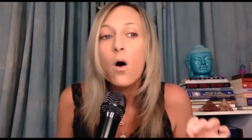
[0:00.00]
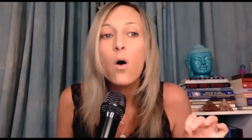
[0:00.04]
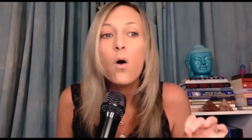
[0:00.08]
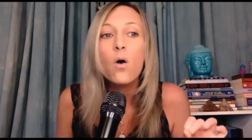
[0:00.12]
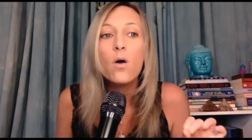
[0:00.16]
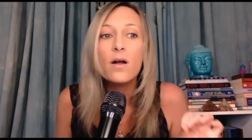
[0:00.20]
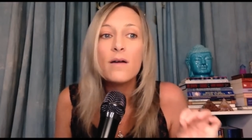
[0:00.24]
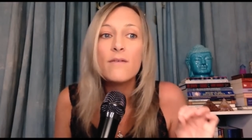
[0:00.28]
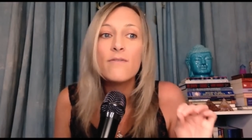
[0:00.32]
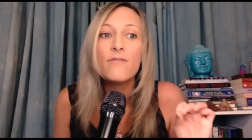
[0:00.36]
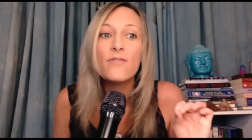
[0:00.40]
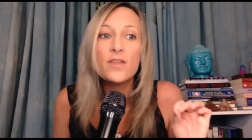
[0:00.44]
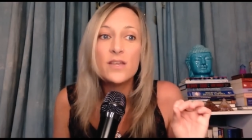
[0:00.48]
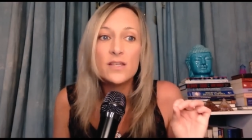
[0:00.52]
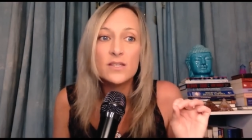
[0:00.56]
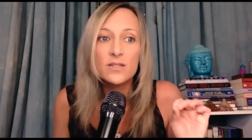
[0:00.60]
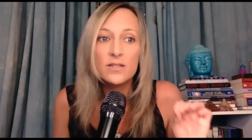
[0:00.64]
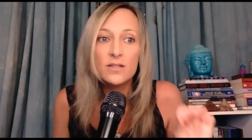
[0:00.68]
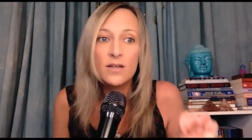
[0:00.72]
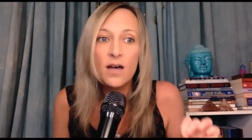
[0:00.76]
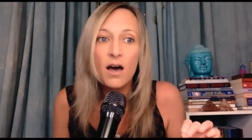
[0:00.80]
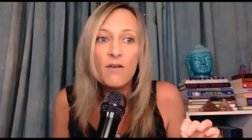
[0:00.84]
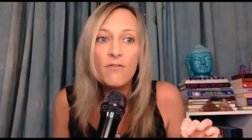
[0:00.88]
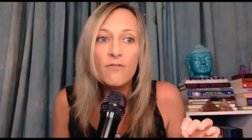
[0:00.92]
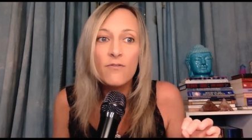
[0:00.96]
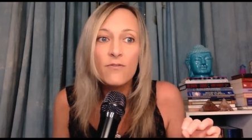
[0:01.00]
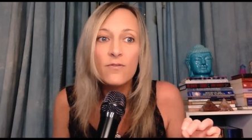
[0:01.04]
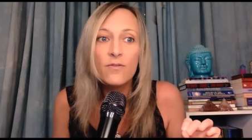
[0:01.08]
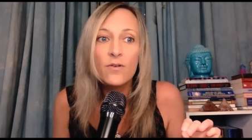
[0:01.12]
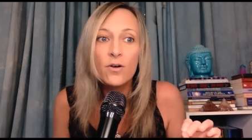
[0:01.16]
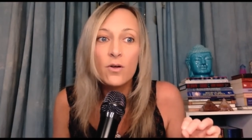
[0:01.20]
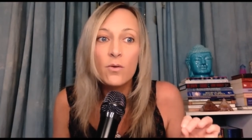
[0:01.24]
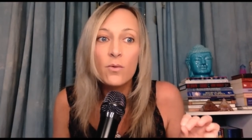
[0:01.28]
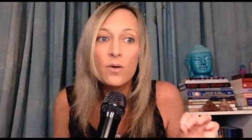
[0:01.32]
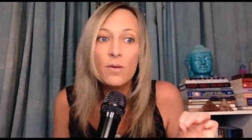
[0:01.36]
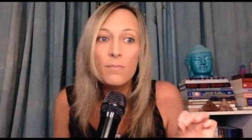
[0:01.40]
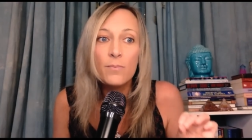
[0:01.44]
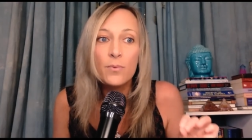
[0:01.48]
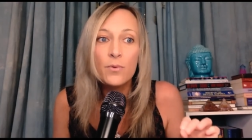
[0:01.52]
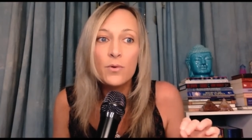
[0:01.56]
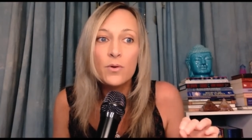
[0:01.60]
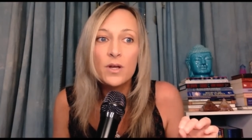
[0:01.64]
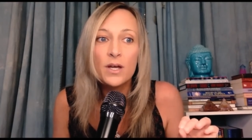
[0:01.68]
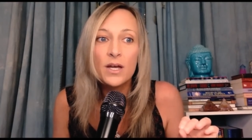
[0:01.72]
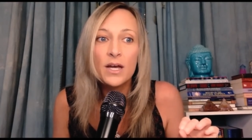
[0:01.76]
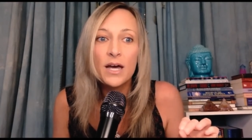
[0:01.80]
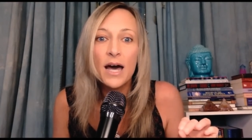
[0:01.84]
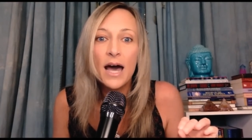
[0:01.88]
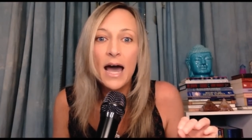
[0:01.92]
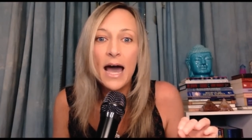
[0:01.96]
or if this scuffle with
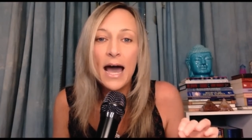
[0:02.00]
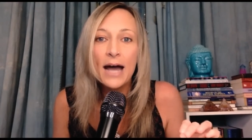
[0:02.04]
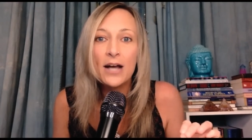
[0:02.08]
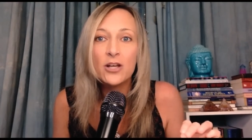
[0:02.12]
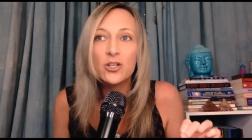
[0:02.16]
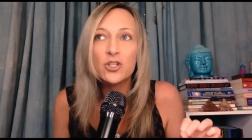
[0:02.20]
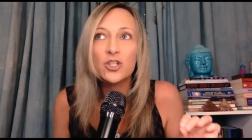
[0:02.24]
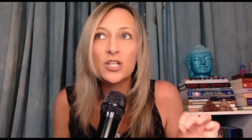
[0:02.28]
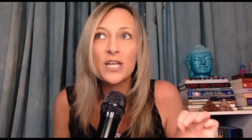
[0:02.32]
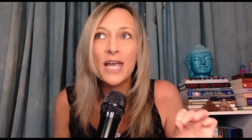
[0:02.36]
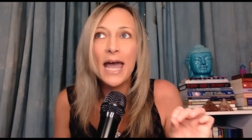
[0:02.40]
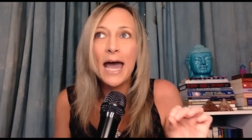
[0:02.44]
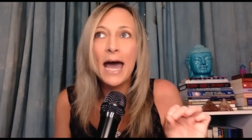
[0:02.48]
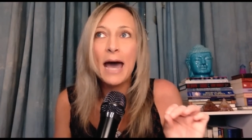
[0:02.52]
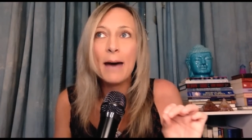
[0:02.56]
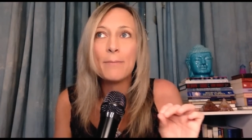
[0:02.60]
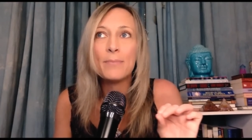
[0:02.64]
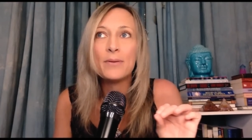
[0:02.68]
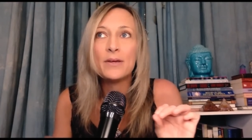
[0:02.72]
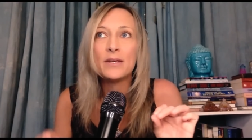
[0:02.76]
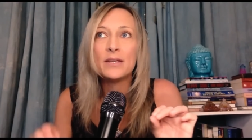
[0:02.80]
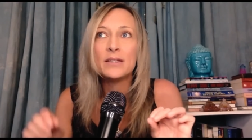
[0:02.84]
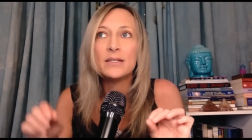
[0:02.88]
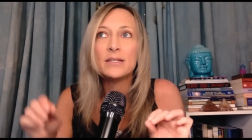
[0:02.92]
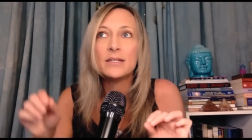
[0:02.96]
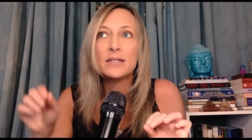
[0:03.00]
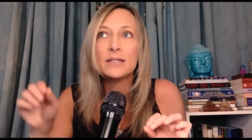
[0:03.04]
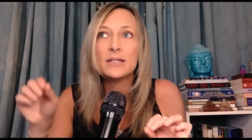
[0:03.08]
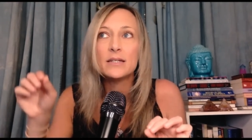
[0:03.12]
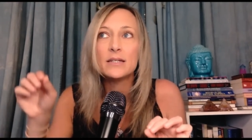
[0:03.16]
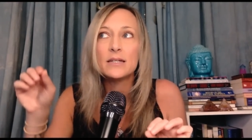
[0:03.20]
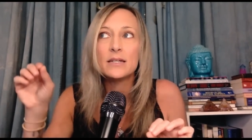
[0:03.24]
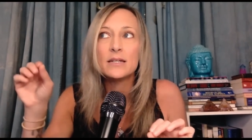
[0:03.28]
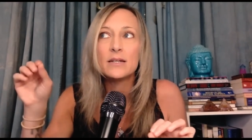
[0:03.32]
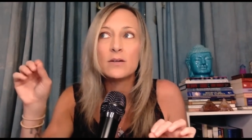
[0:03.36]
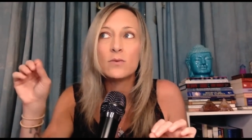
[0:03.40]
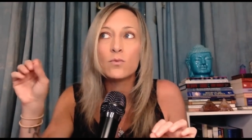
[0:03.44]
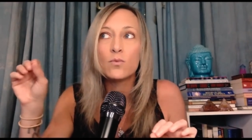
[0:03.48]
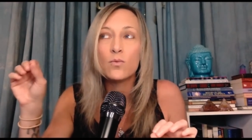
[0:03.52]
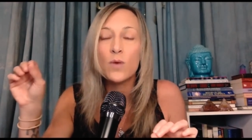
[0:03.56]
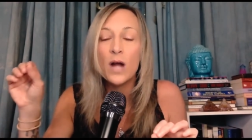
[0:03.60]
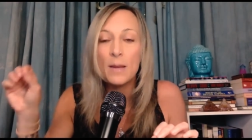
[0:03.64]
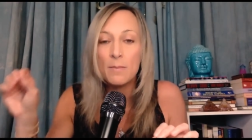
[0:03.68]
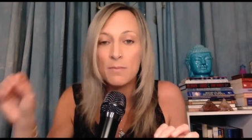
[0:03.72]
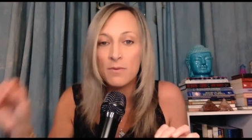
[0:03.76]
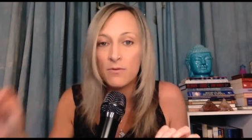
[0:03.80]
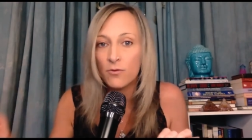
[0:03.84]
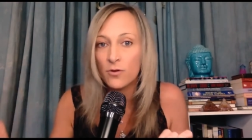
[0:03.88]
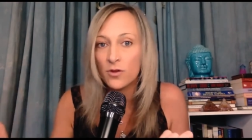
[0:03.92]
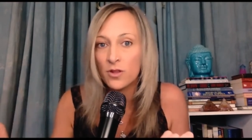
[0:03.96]
Boudica actually happened
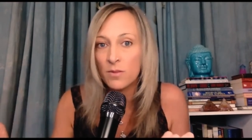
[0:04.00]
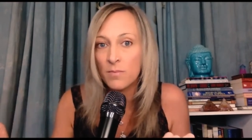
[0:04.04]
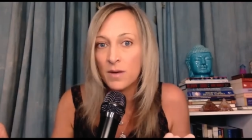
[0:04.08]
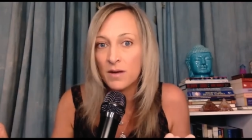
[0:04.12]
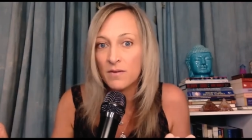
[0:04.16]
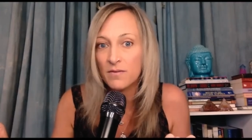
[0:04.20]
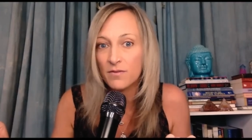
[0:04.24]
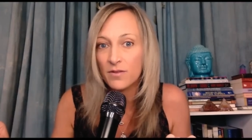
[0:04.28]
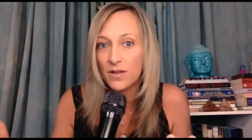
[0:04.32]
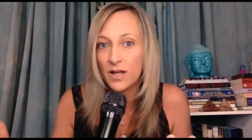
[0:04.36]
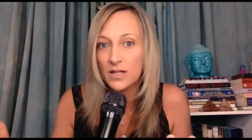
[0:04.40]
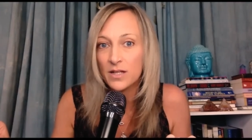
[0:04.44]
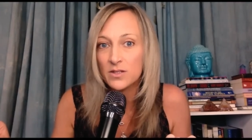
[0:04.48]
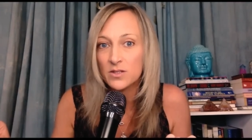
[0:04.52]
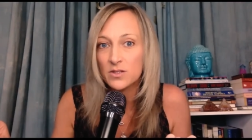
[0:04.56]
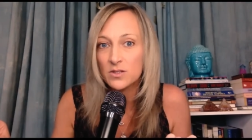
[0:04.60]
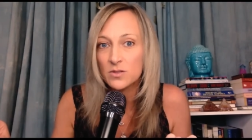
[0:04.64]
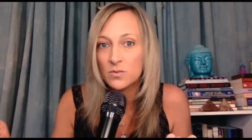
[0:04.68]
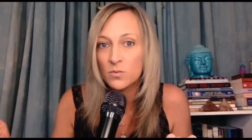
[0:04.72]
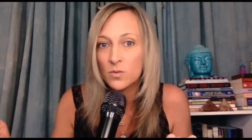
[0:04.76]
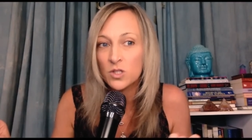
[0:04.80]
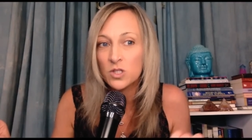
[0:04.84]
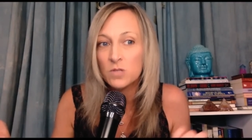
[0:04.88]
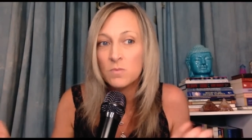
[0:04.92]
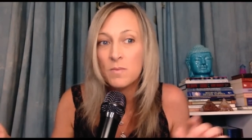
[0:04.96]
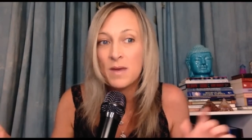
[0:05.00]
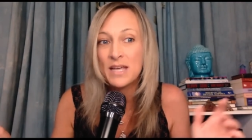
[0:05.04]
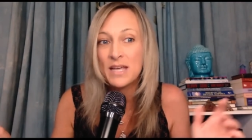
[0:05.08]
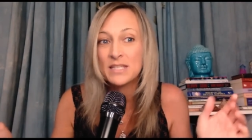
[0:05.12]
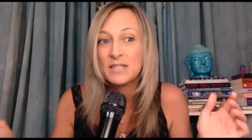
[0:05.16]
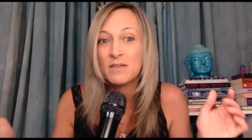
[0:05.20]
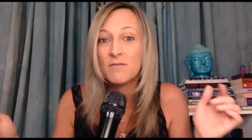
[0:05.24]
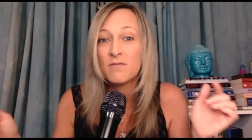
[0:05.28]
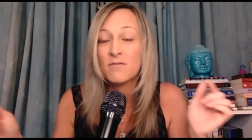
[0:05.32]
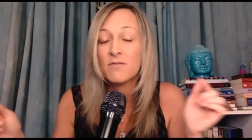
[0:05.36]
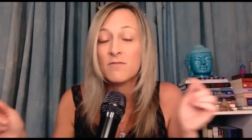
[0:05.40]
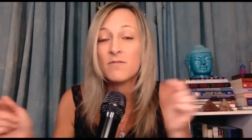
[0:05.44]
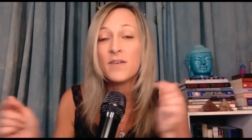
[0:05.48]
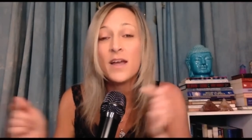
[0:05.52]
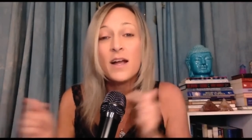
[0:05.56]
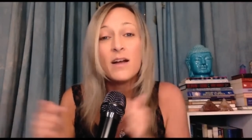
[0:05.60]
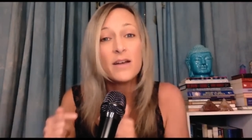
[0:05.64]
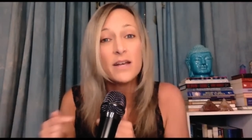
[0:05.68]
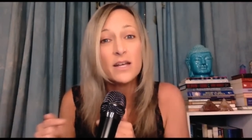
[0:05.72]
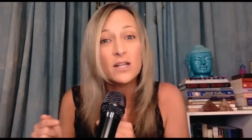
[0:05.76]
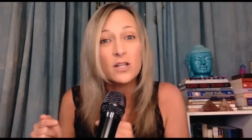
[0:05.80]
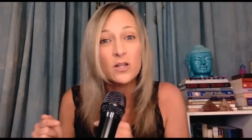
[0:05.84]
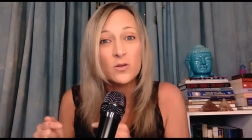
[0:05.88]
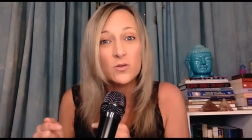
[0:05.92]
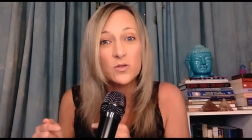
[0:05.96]
right before the mud floods, which makes it
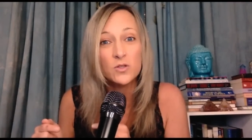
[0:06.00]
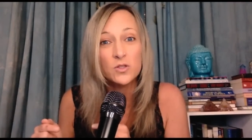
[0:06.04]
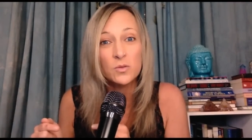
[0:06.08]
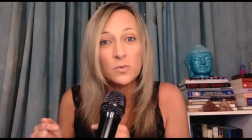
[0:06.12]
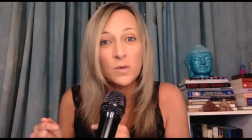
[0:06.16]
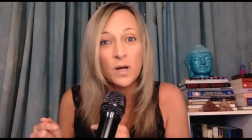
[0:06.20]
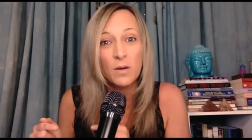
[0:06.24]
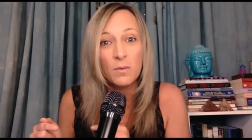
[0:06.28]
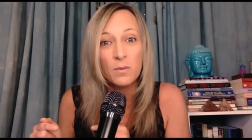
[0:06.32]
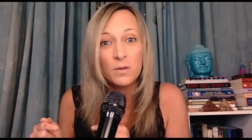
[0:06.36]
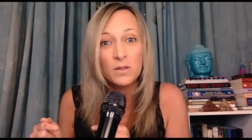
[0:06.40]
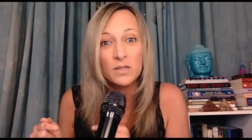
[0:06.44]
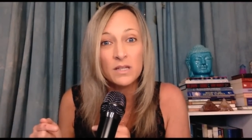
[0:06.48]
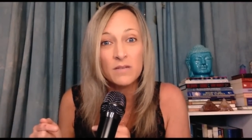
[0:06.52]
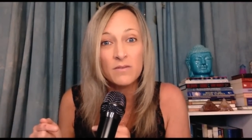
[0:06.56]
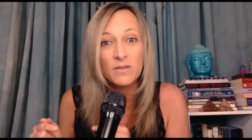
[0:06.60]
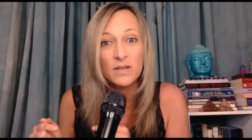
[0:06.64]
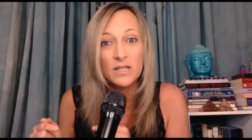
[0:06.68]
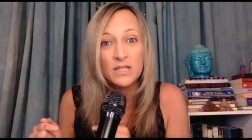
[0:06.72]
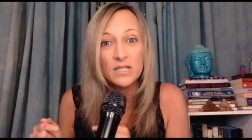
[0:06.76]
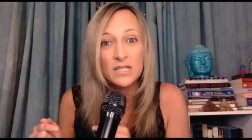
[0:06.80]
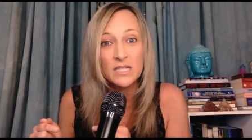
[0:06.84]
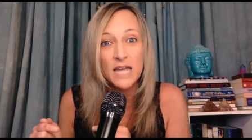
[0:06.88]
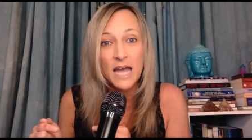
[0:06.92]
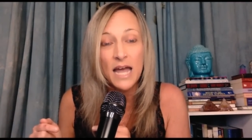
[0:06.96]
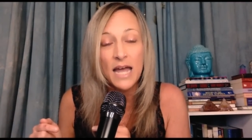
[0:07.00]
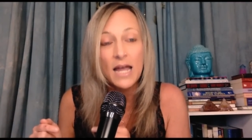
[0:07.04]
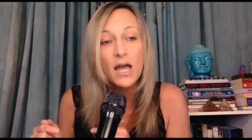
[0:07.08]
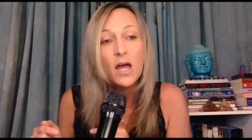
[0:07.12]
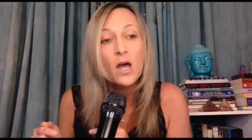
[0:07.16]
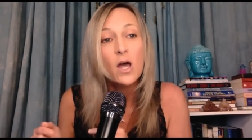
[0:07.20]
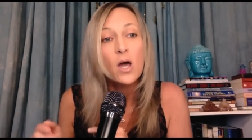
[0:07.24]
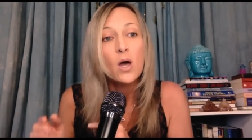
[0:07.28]
very close to where we're living today,